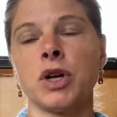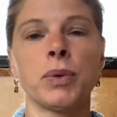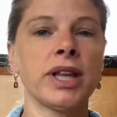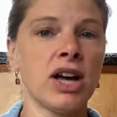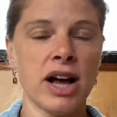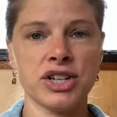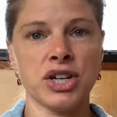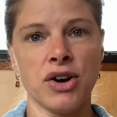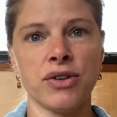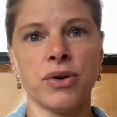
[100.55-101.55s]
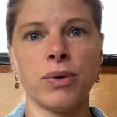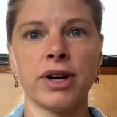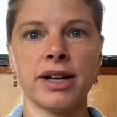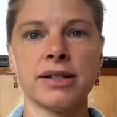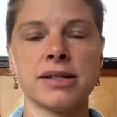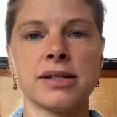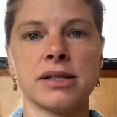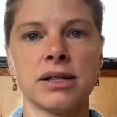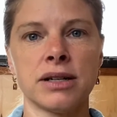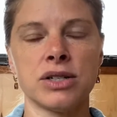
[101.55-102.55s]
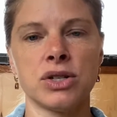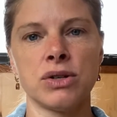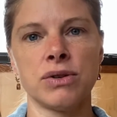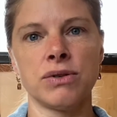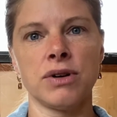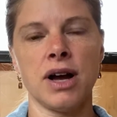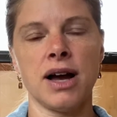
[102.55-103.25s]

really actually all the organs start to